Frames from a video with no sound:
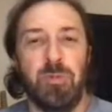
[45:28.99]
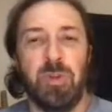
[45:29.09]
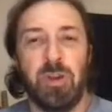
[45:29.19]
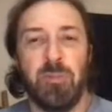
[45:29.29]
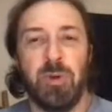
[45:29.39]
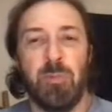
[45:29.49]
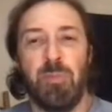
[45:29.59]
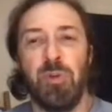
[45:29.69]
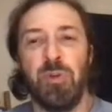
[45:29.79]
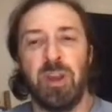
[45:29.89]
talking about
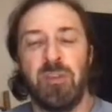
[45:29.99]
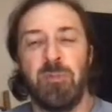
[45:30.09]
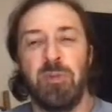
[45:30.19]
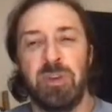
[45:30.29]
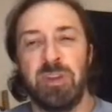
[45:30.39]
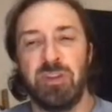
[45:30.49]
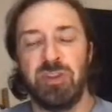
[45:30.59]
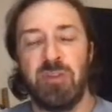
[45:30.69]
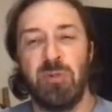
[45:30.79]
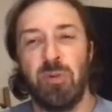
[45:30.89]
bluegrass music in
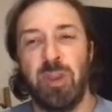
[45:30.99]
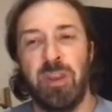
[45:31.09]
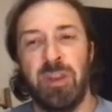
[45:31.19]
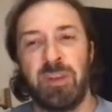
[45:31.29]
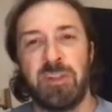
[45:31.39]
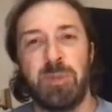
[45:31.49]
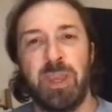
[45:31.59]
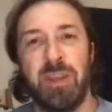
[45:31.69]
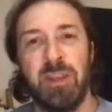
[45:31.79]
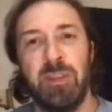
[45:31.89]
general and
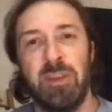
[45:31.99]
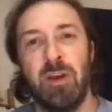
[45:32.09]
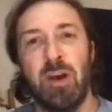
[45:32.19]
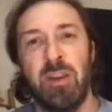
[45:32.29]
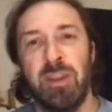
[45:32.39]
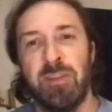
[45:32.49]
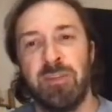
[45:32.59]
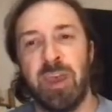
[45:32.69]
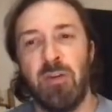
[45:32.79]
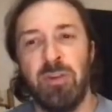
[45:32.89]
expanding the audience,
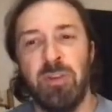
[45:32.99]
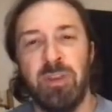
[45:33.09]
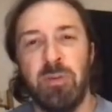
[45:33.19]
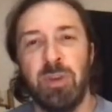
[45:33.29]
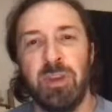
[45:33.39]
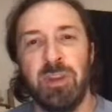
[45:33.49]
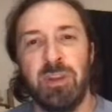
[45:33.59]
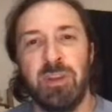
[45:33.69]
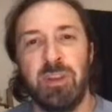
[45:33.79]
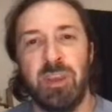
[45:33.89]
how do you think we can
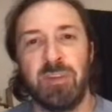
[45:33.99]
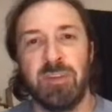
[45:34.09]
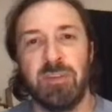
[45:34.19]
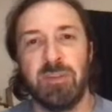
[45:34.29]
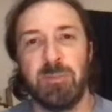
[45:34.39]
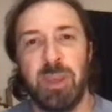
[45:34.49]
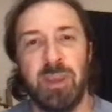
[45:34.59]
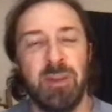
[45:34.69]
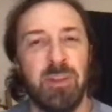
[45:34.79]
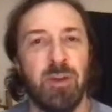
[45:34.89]

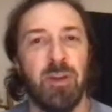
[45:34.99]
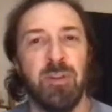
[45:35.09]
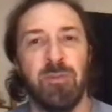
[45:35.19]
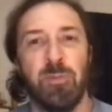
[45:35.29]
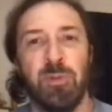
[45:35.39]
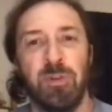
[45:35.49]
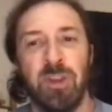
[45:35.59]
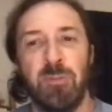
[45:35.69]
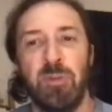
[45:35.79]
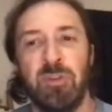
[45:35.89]
expand the audience for
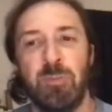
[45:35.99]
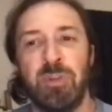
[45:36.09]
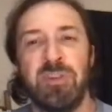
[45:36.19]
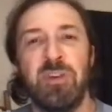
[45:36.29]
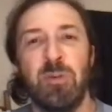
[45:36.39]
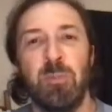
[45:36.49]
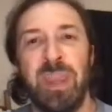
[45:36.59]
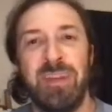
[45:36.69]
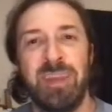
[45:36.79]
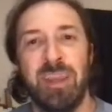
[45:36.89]
bluegrass music, but still
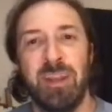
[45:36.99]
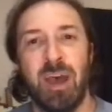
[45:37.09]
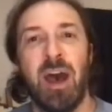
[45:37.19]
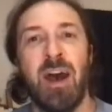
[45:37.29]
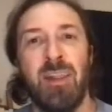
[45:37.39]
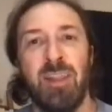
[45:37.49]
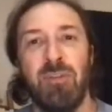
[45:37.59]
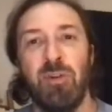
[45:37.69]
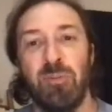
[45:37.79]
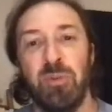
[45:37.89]
maintain a high
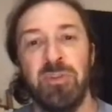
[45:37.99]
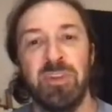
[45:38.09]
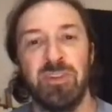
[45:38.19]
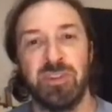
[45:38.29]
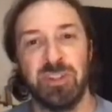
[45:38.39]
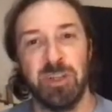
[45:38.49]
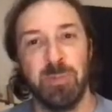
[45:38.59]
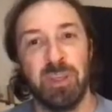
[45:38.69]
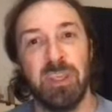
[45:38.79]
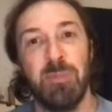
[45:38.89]
level of musicianship
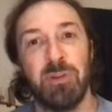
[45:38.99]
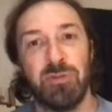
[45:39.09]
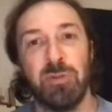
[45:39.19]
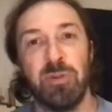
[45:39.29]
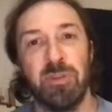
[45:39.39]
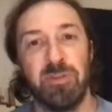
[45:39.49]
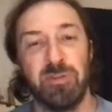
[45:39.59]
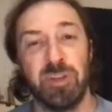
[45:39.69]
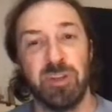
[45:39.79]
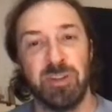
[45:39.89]
and keep it true to the
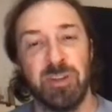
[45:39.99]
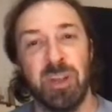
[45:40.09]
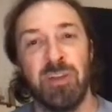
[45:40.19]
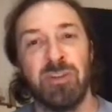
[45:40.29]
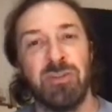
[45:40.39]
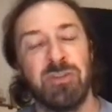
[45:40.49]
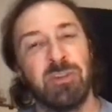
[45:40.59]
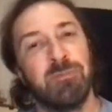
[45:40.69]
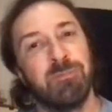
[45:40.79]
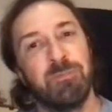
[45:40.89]
tradition, not just
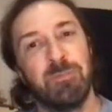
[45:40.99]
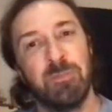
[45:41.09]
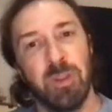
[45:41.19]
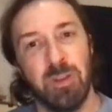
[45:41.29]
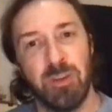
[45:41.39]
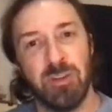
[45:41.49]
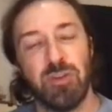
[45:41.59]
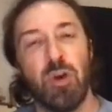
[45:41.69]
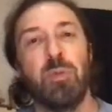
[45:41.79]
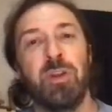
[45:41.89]

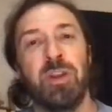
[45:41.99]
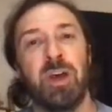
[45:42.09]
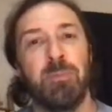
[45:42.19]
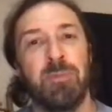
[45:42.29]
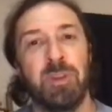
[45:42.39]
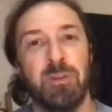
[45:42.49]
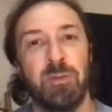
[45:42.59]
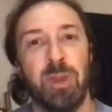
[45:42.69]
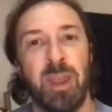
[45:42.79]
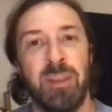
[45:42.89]
open it up
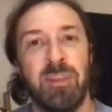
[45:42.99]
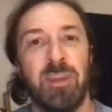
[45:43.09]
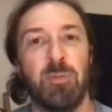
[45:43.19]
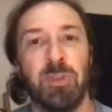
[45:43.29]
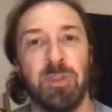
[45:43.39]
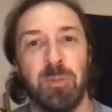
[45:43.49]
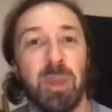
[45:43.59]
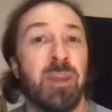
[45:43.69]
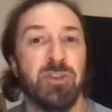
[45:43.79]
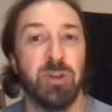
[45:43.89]
to anything with the
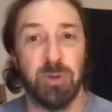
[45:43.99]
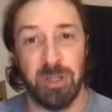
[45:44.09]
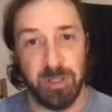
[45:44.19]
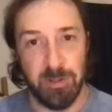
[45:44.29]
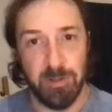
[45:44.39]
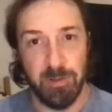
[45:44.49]
banjo in it?